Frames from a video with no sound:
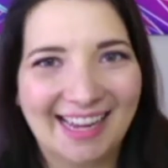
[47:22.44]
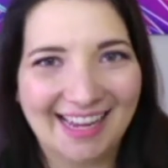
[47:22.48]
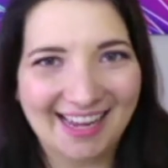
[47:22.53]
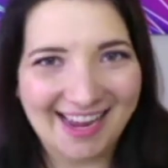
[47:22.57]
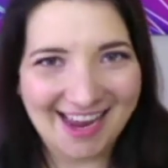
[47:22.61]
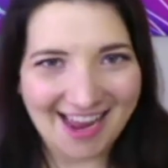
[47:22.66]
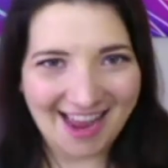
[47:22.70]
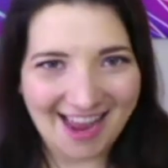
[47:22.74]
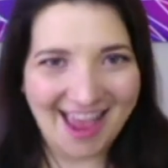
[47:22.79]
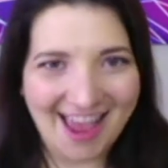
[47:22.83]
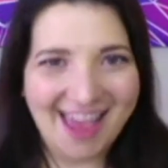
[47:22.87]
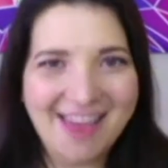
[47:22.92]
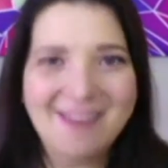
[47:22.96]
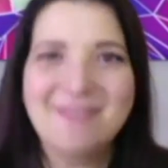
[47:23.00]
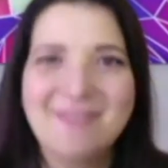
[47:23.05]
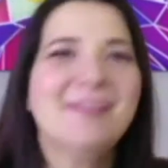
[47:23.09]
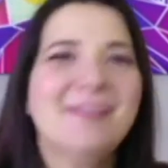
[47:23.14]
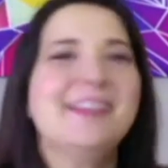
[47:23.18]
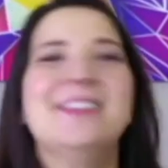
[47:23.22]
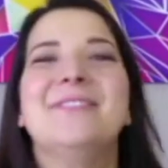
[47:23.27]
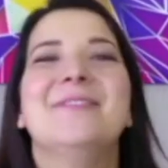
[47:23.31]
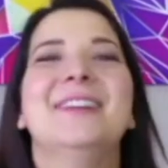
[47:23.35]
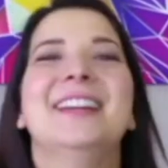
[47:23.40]
and
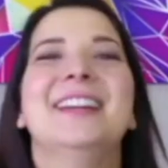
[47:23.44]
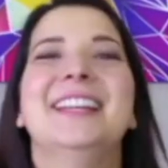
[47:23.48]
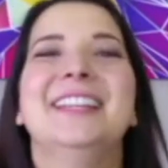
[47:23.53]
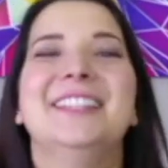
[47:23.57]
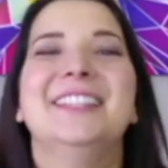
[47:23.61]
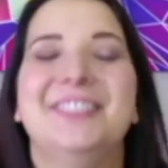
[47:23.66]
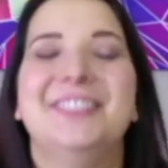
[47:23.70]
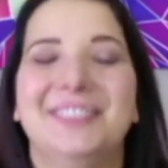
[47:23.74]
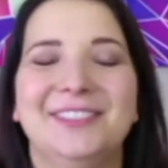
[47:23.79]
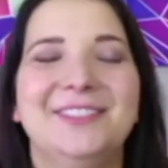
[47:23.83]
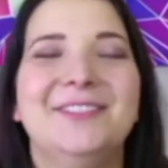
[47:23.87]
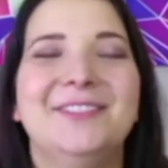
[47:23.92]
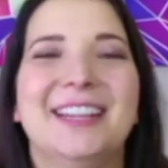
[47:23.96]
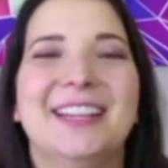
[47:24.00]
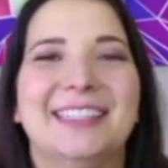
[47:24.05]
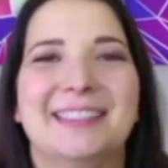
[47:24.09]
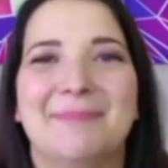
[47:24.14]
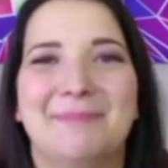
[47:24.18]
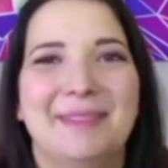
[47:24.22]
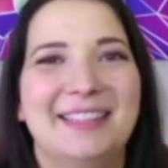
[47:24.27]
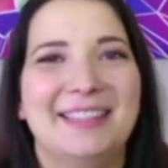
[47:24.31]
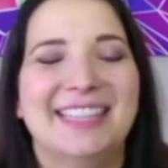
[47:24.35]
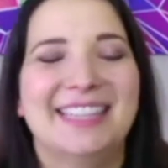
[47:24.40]
what you want to do as
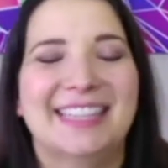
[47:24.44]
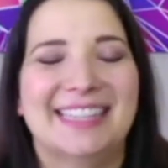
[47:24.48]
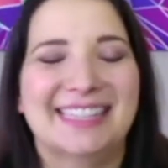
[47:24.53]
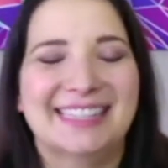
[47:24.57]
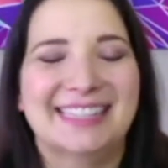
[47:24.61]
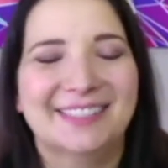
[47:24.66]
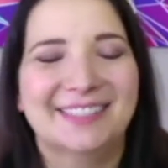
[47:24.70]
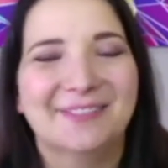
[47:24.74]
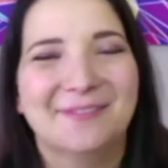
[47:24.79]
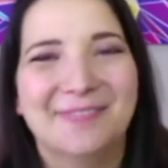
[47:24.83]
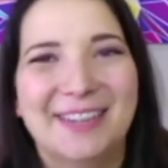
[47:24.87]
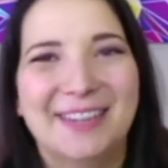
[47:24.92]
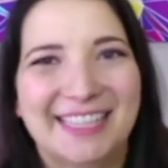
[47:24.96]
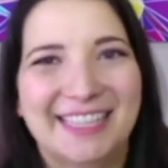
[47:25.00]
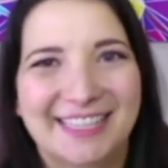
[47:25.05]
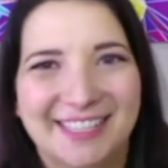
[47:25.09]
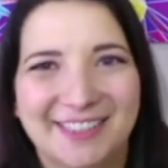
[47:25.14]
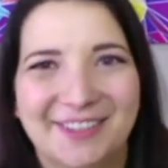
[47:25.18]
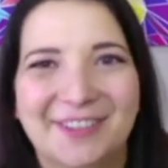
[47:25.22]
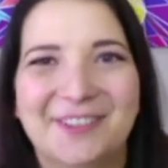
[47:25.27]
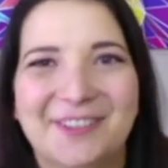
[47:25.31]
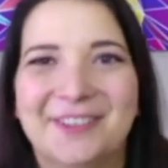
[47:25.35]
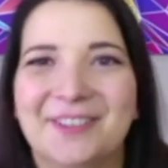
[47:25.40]
a business until week
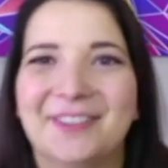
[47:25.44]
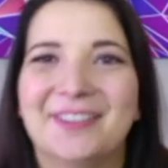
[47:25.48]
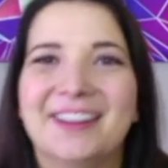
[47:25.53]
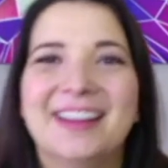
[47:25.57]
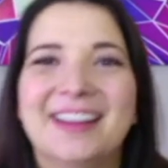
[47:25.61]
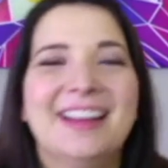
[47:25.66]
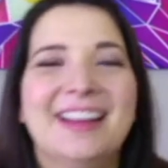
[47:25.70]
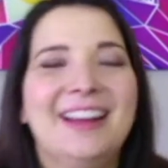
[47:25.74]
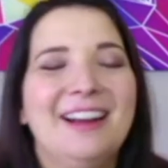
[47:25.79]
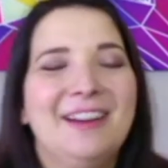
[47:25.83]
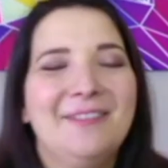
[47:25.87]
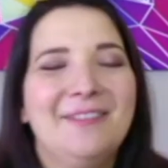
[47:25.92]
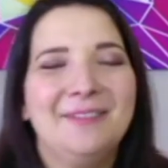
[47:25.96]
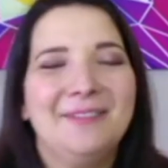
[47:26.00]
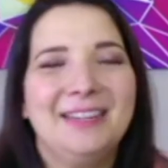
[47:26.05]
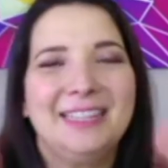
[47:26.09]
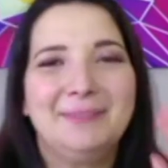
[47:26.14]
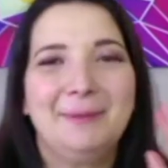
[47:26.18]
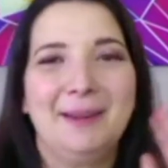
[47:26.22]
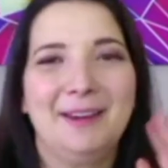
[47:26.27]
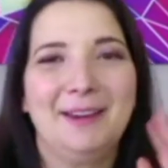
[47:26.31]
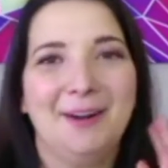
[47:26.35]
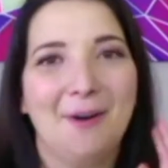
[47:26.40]
two.
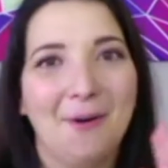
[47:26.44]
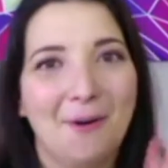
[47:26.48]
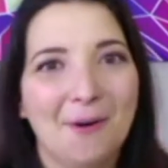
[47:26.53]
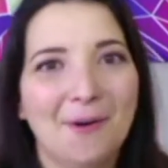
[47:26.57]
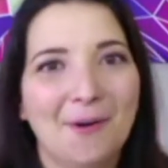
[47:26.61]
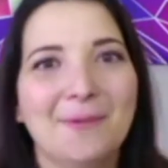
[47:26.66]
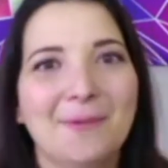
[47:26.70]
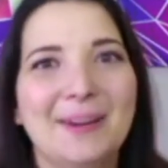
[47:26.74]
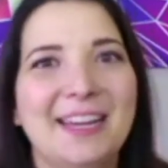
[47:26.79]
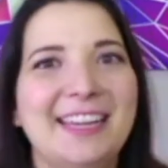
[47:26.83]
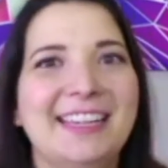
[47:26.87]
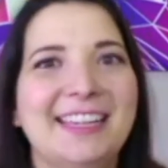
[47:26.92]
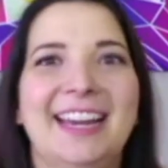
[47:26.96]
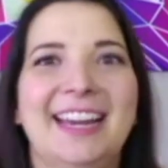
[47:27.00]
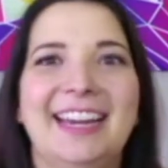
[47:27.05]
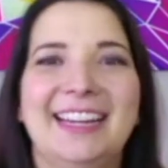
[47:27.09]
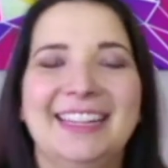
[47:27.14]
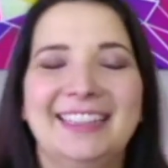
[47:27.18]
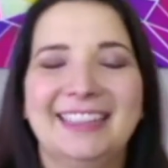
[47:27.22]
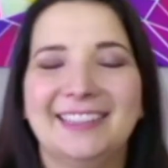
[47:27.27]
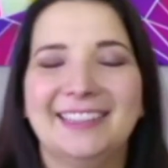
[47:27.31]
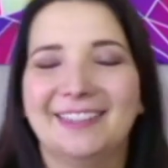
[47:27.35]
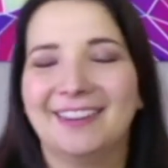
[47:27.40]
We spend a whole week
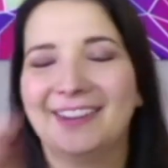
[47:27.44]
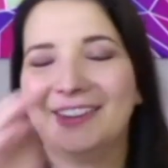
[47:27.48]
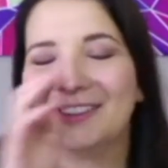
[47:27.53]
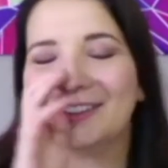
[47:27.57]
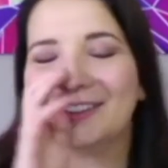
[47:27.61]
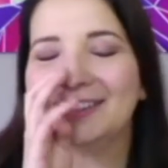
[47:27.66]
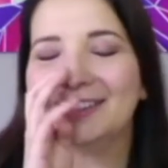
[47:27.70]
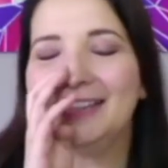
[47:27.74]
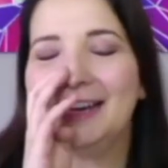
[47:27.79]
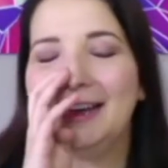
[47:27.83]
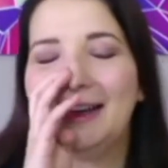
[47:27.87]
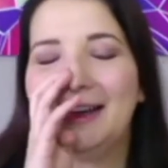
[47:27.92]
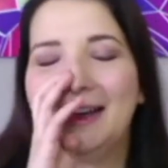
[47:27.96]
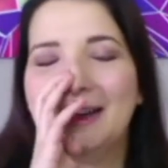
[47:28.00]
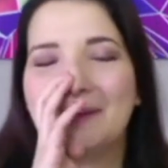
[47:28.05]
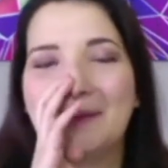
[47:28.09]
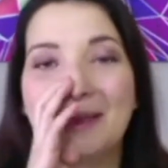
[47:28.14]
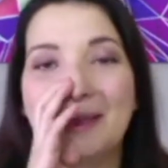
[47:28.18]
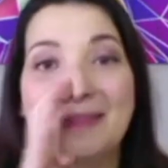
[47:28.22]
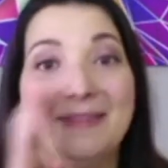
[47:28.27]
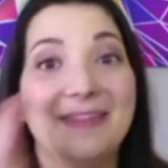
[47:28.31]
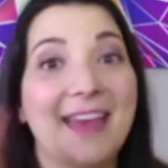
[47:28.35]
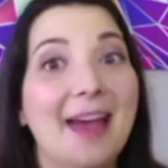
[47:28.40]
getting clear on your time,
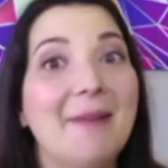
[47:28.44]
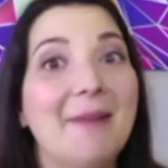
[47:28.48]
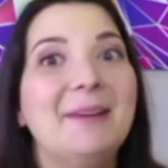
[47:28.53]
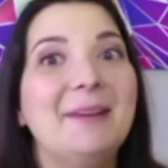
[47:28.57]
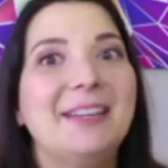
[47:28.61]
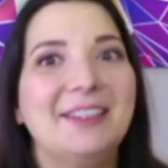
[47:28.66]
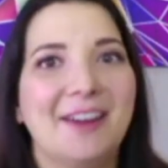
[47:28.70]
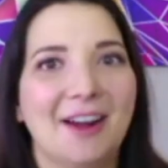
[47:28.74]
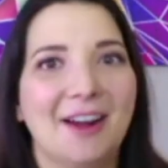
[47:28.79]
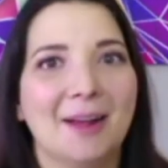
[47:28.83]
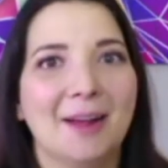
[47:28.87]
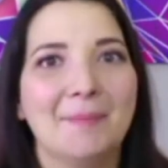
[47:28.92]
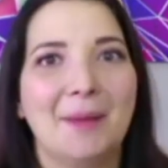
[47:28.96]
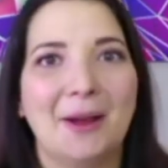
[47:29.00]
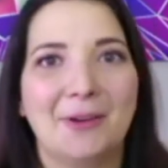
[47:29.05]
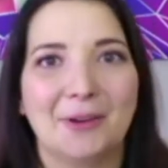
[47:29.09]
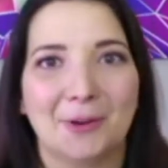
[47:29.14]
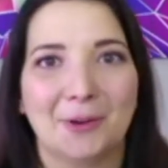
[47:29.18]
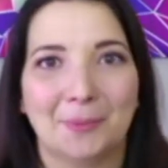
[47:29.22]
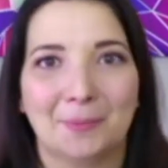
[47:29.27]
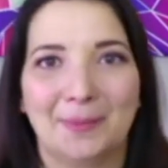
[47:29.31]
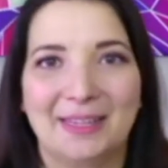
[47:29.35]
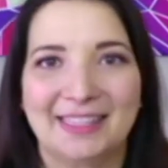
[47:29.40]
and then we talk about
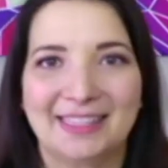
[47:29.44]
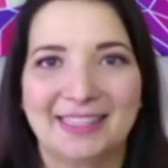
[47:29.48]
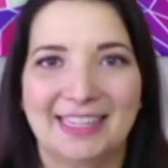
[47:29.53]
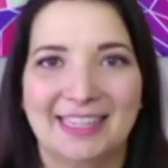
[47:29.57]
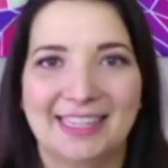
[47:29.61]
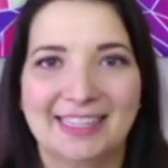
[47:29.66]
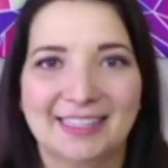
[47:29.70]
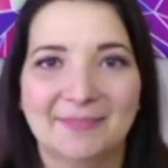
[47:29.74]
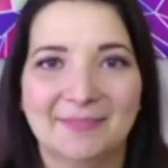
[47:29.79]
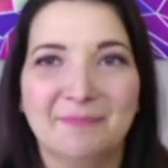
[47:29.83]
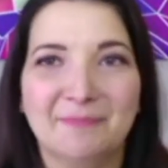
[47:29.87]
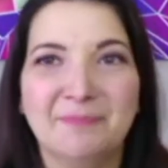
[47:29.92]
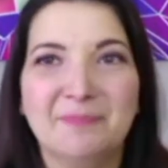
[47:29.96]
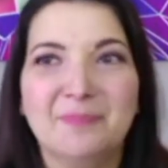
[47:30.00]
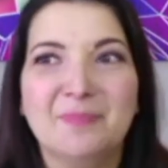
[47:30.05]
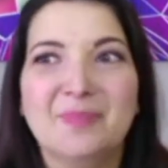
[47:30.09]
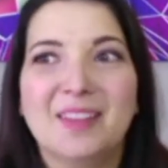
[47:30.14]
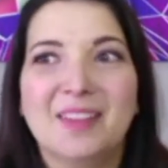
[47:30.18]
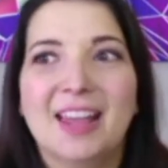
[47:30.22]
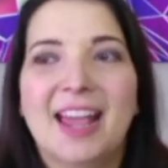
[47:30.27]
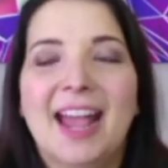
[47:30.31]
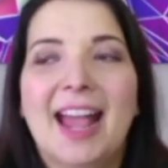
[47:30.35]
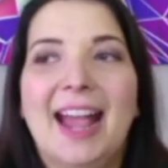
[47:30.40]
your business.
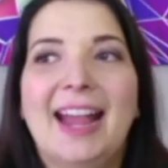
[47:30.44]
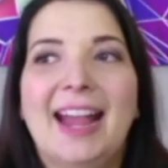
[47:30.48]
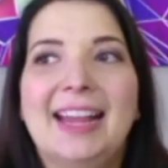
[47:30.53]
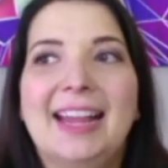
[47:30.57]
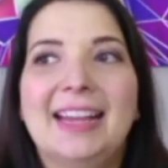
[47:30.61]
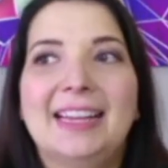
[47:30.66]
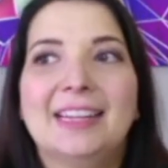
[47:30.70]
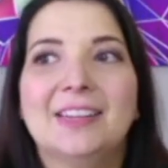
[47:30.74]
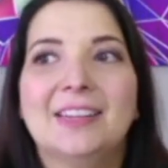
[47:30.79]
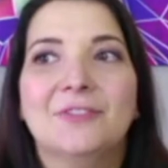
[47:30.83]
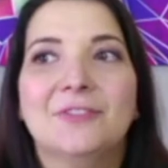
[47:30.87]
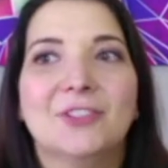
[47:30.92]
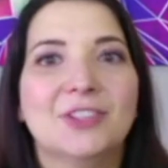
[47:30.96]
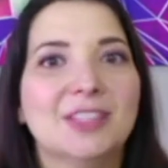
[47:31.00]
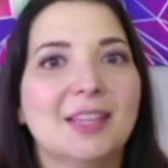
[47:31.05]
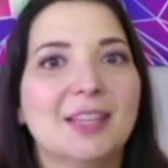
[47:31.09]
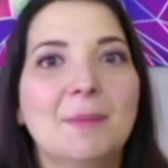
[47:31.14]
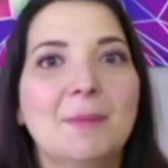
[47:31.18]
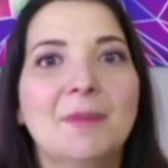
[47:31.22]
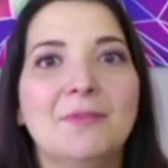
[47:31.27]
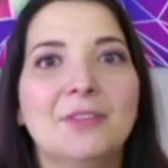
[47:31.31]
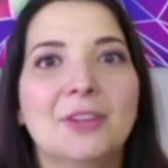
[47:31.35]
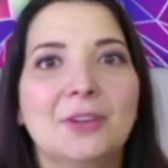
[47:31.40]
And for
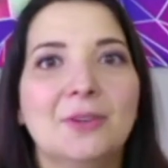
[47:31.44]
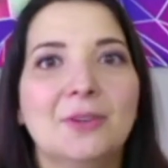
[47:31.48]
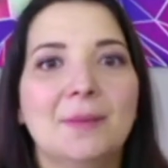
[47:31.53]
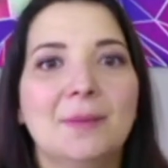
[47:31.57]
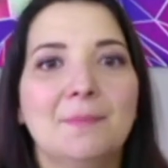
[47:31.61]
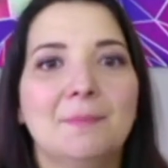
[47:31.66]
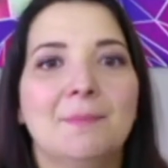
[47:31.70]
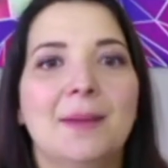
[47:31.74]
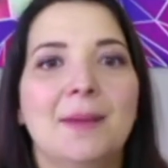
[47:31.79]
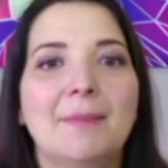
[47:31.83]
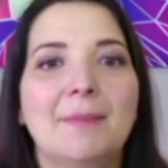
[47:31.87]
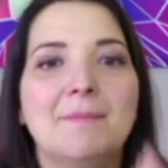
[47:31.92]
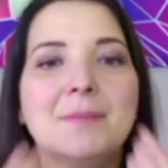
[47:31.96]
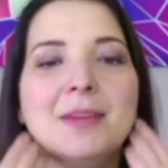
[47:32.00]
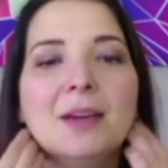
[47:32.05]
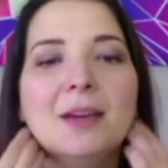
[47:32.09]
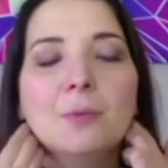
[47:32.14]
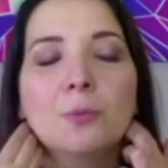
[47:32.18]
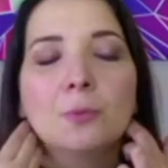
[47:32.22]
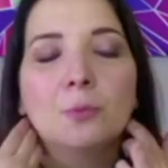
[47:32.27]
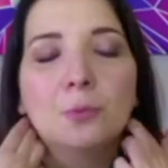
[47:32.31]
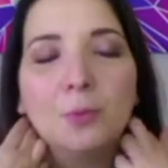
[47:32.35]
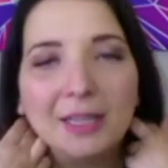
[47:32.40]
some of you, it might be
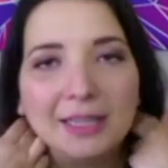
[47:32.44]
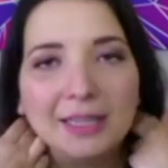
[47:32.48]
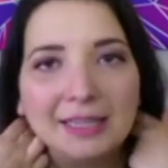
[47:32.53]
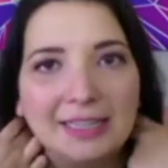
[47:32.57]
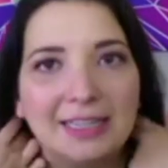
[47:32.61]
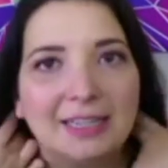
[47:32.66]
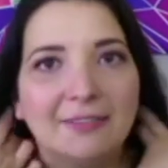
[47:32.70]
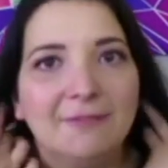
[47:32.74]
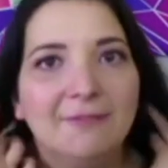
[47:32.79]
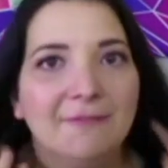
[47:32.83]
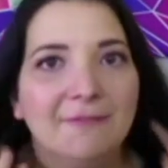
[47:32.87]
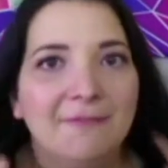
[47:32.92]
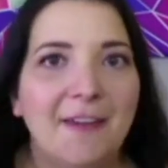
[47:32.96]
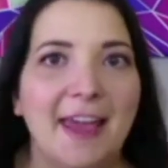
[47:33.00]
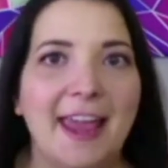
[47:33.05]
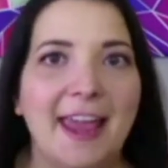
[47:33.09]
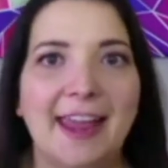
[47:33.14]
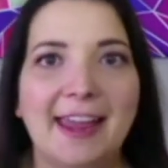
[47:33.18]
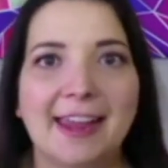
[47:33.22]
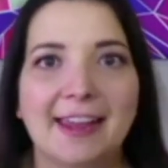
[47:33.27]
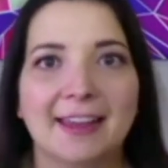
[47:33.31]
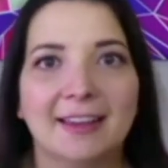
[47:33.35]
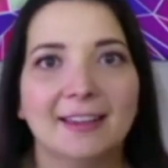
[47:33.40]
a really
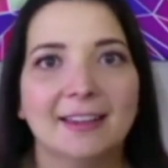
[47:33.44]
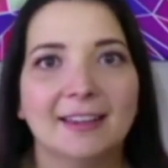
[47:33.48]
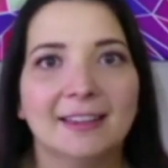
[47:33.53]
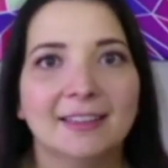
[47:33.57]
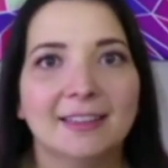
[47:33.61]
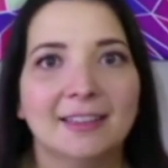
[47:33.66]
vague